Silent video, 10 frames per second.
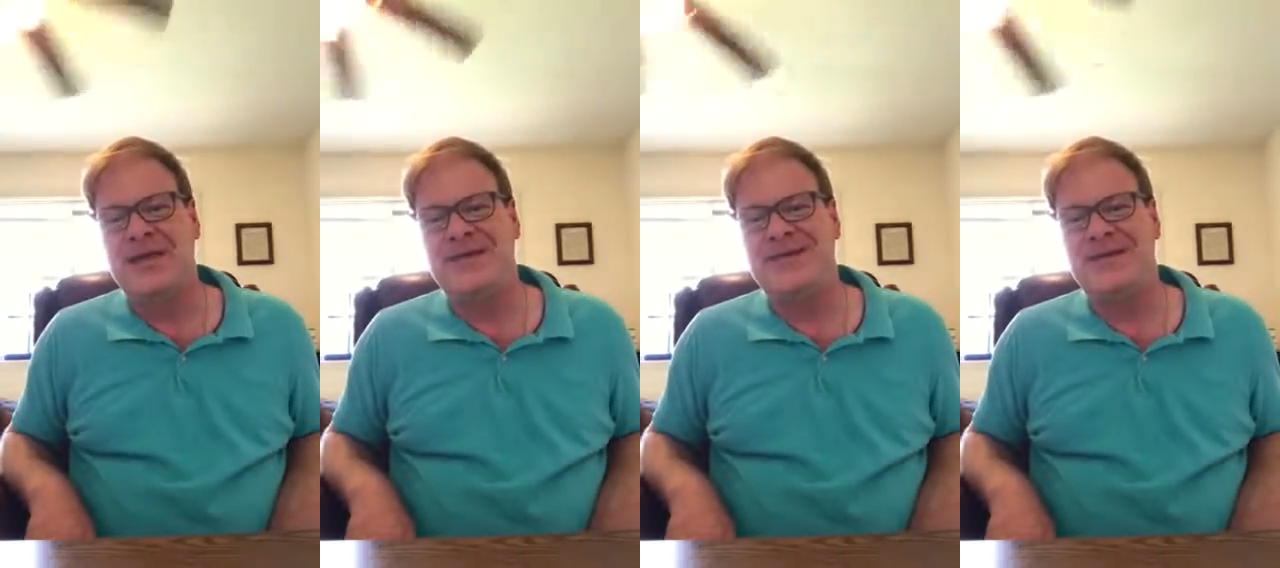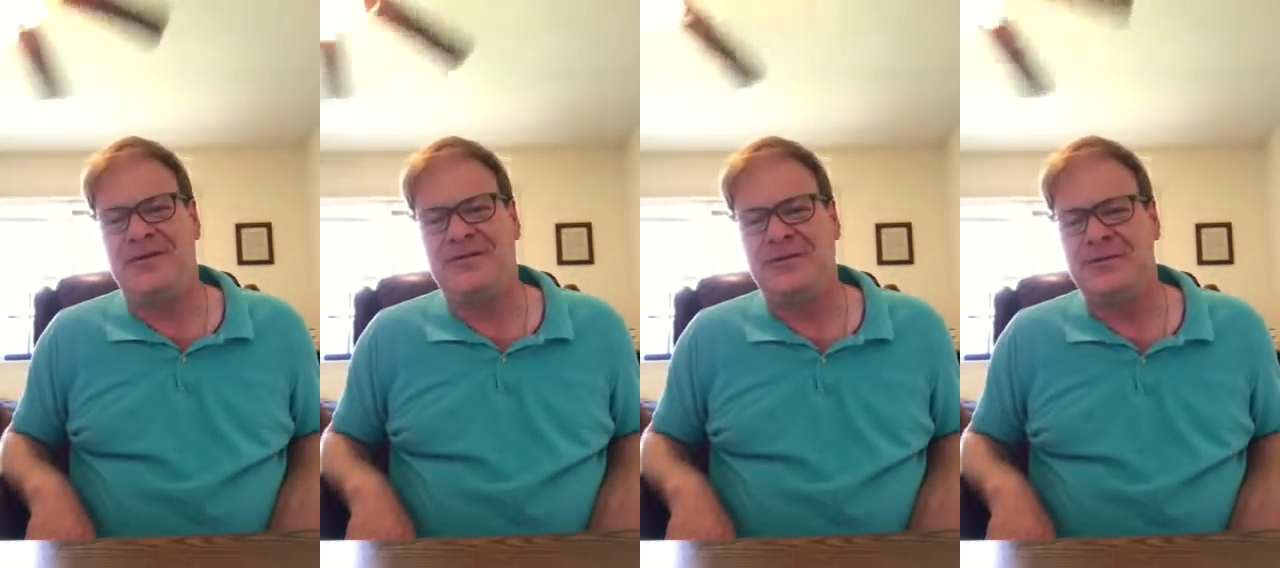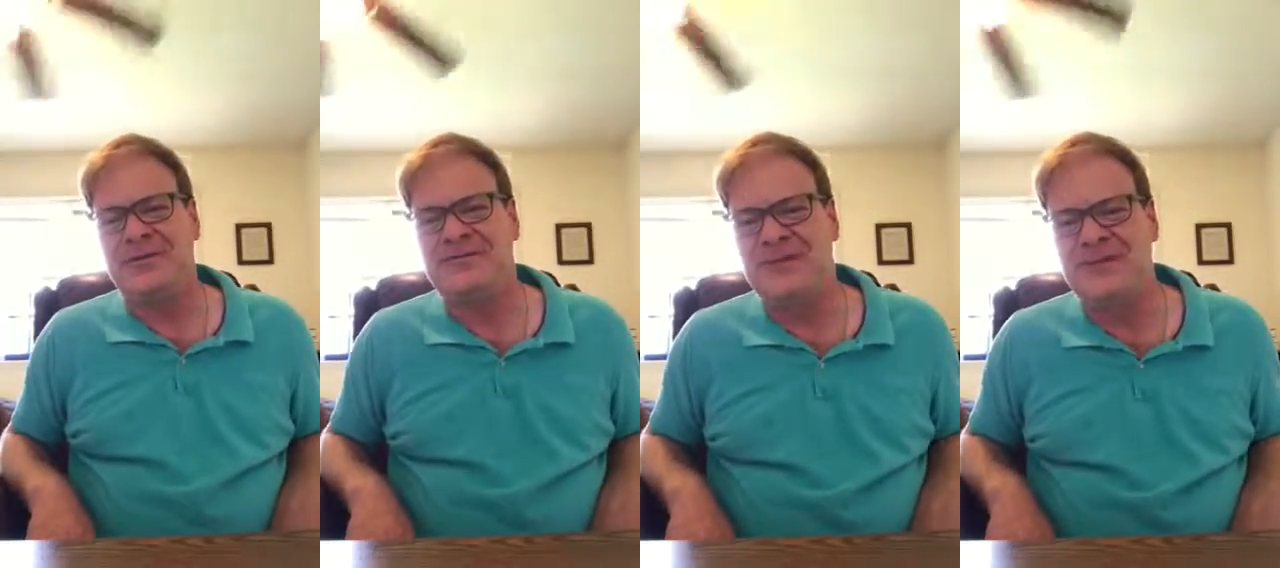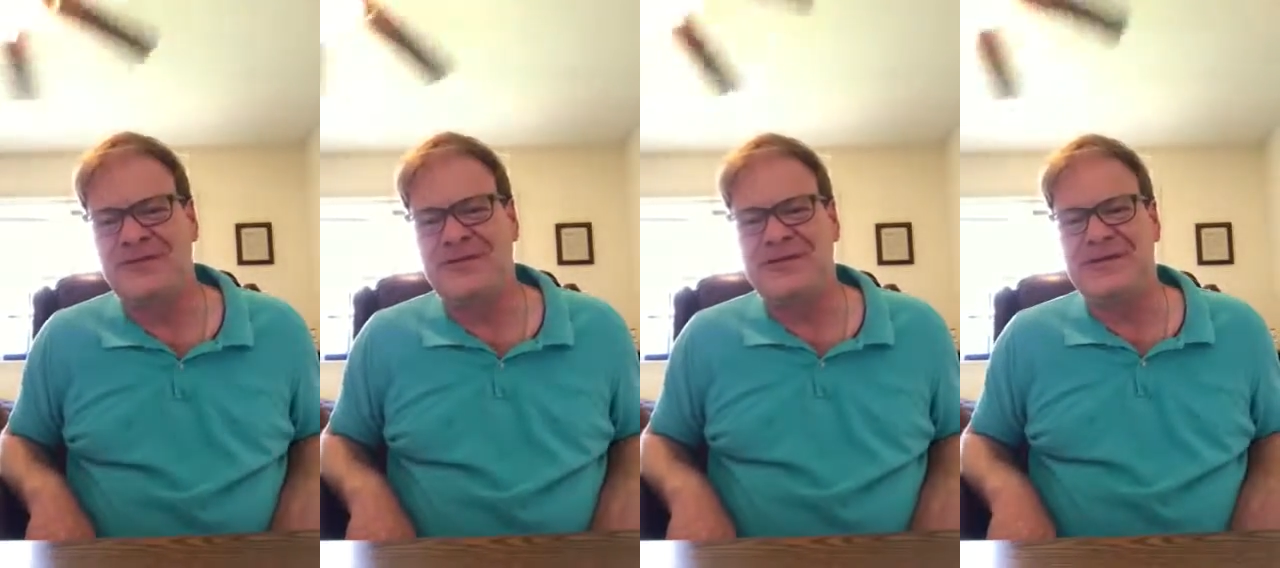And also I want to
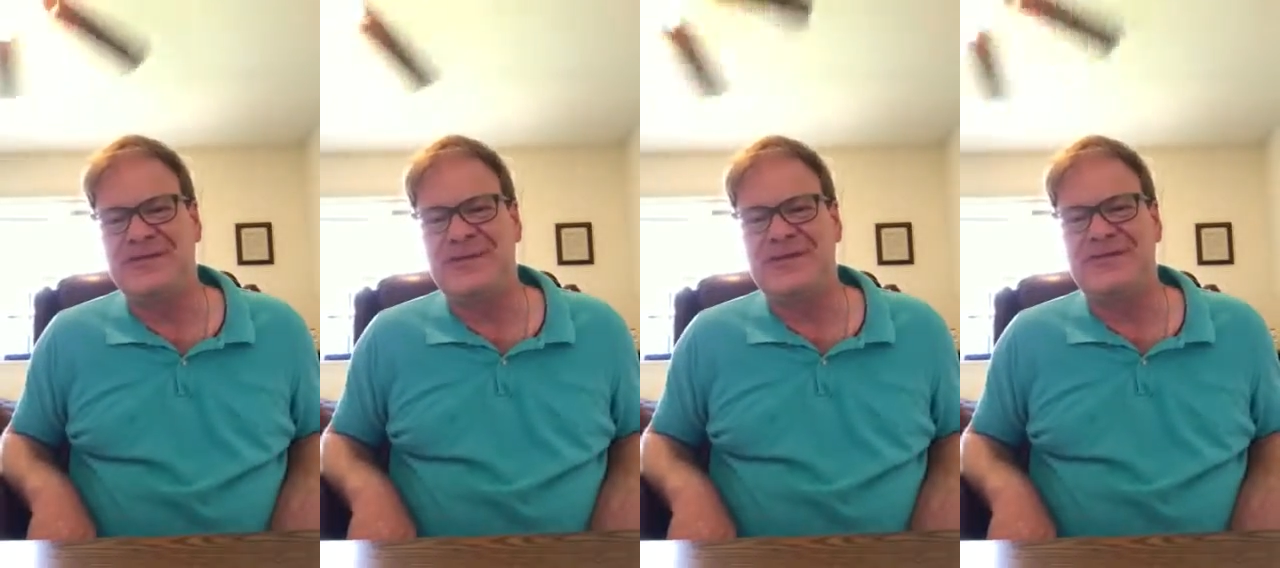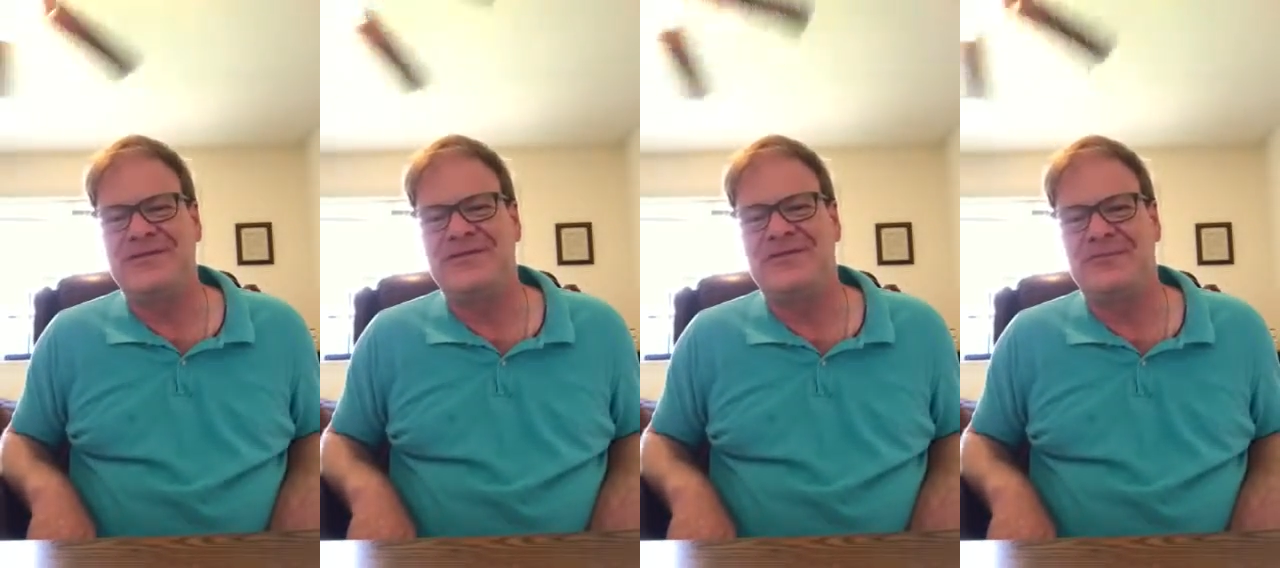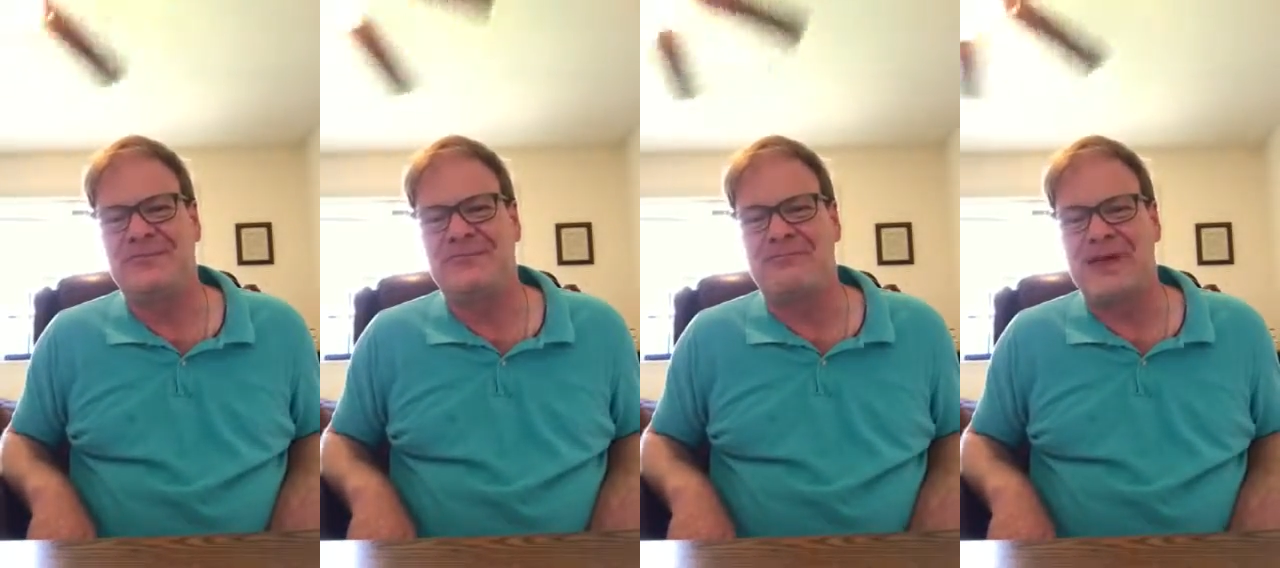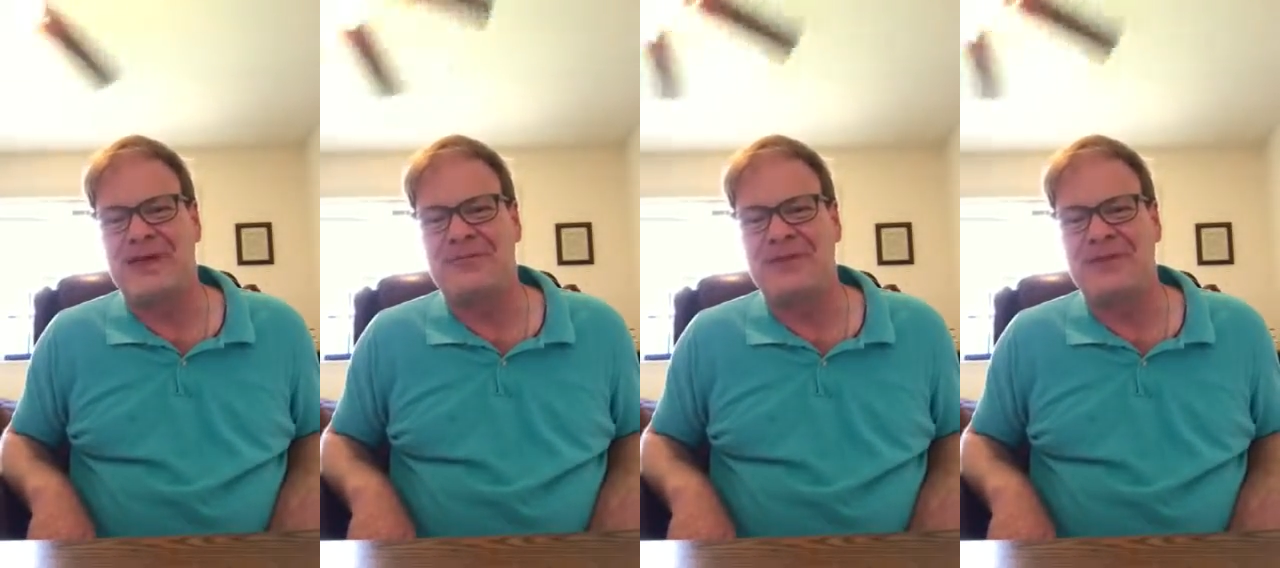focus on this because my